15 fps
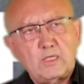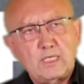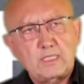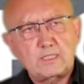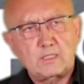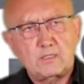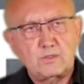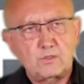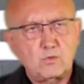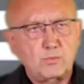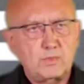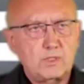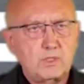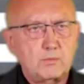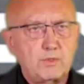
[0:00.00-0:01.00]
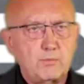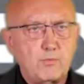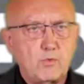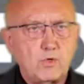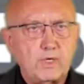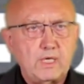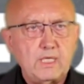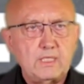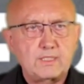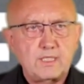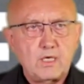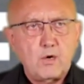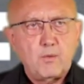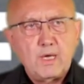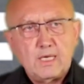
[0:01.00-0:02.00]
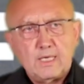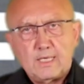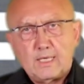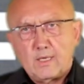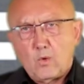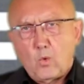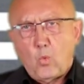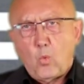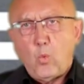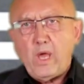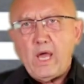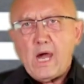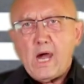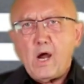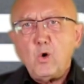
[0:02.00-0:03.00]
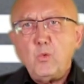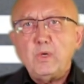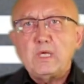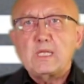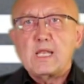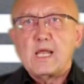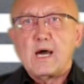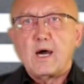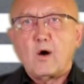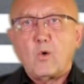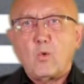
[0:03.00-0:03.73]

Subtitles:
Let's zoom a little bit more in. So where are we now?